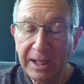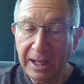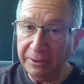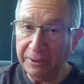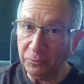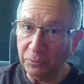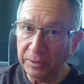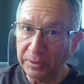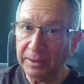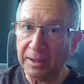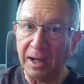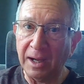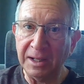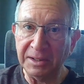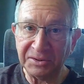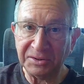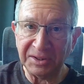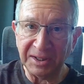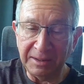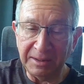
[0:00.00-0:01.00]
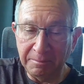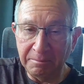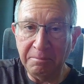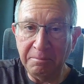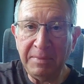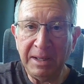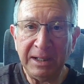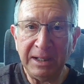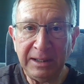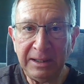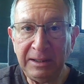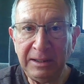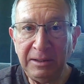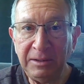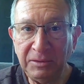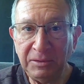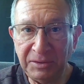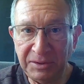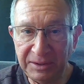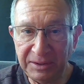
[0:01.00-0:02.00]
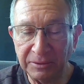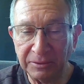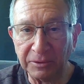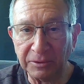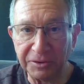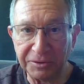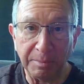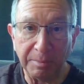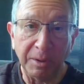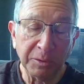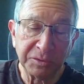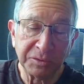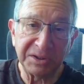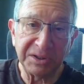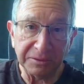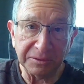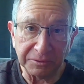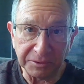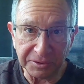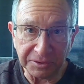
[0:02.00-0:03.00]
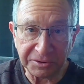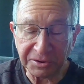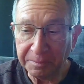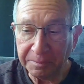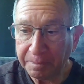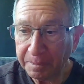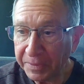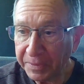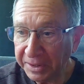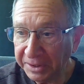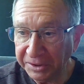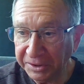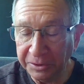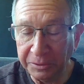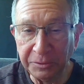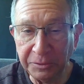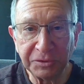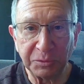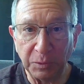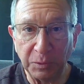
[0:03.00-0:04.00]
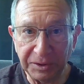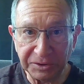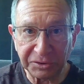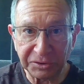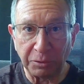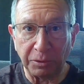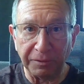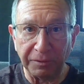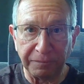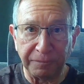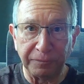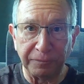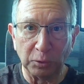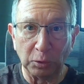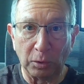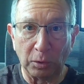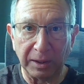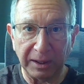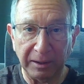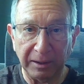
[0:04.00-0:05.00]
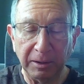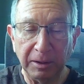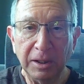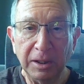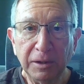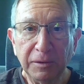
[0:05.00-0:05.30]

and realize that many dealers, most dealers, use what is called flooring.